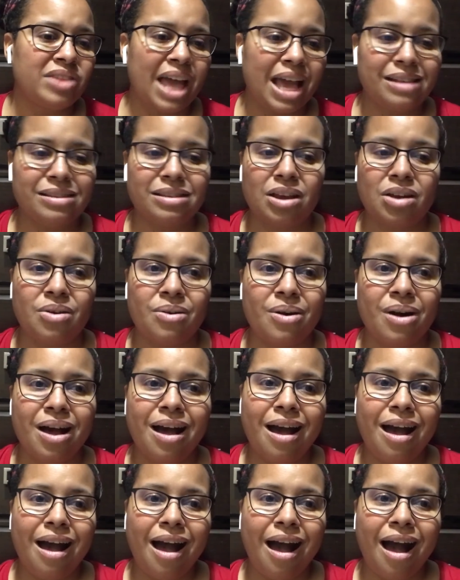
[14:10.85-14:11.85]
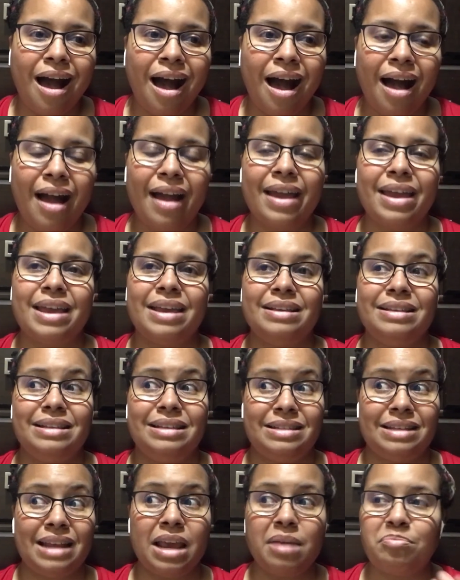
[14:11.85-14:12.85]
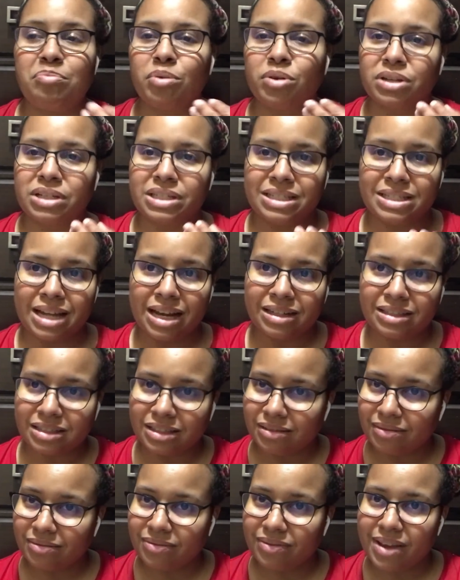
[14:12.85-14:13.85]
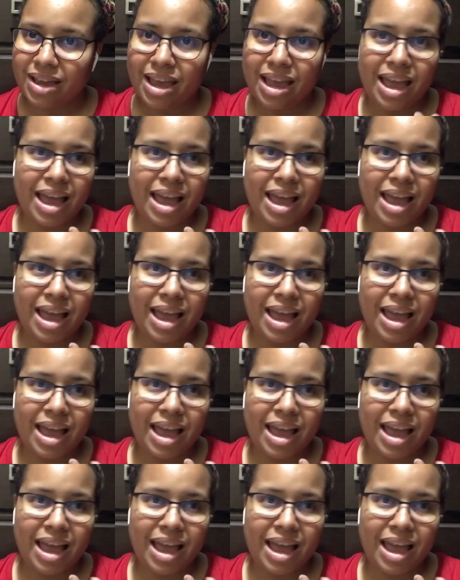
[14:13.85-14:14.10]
That's how I stay productive